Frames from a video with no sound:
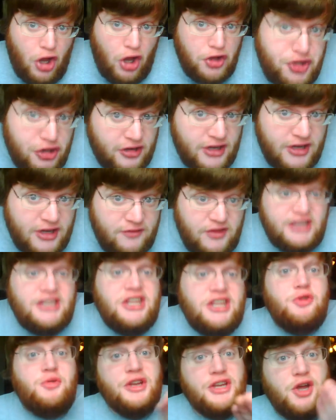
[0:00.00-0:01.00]
Alternatively,
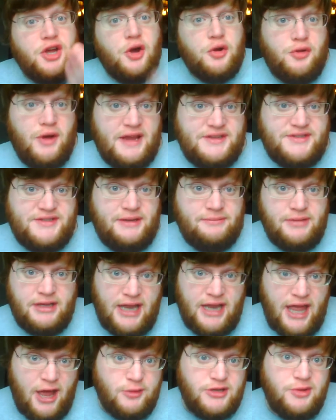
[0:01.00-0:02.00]
you could go crazy,
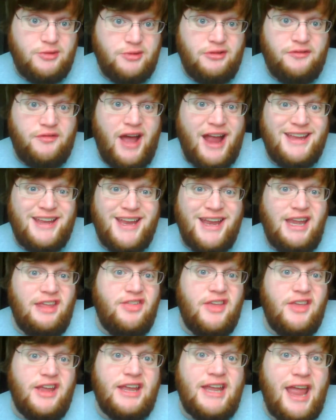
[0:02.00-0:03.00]
allowing you to find
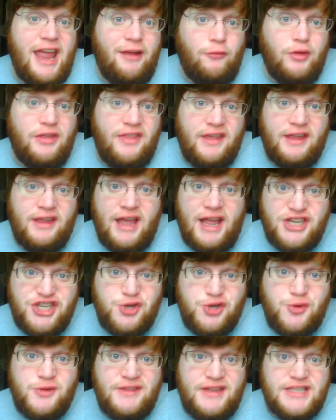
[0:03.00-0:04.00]
anything and everything I
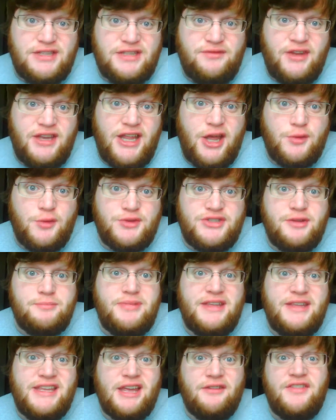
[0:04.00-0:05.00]
do in these videos to
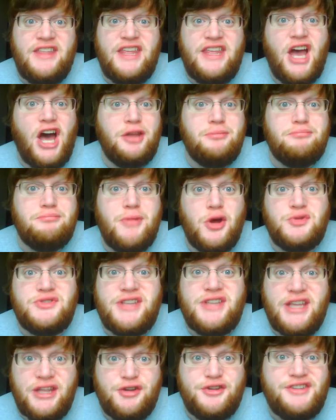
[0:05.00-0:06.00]
be of the
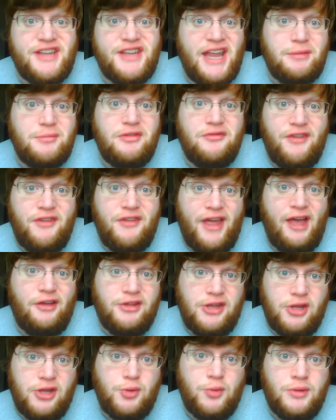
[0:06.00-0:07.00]
utmost entertainment
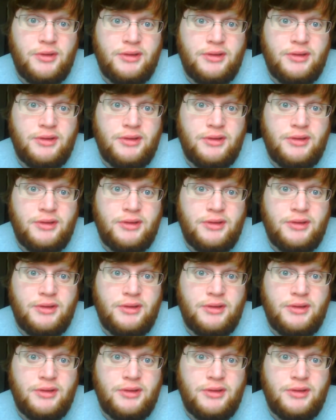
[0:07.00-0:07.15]
value.